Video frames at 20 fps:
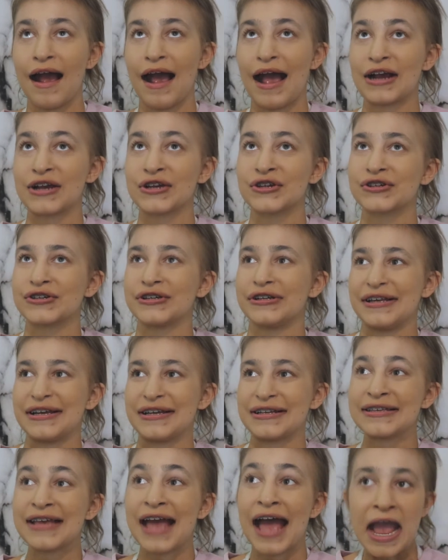extra
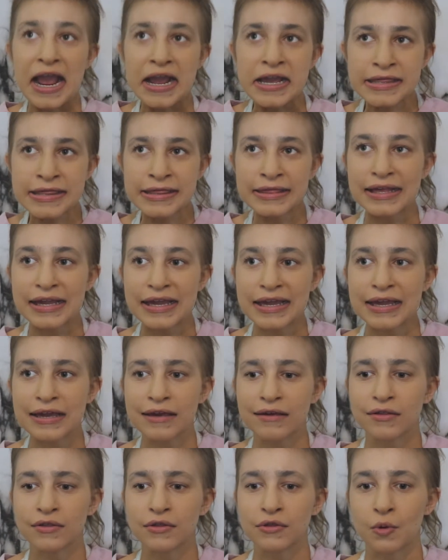like text
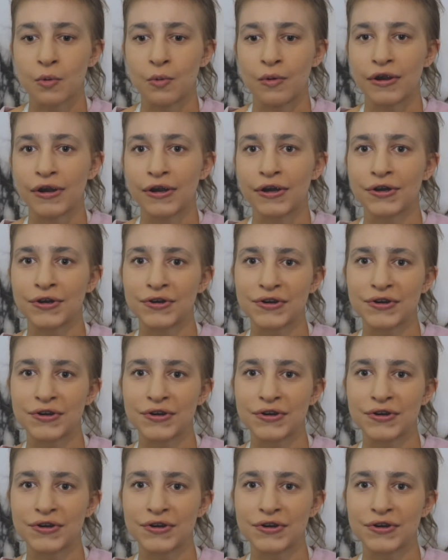things or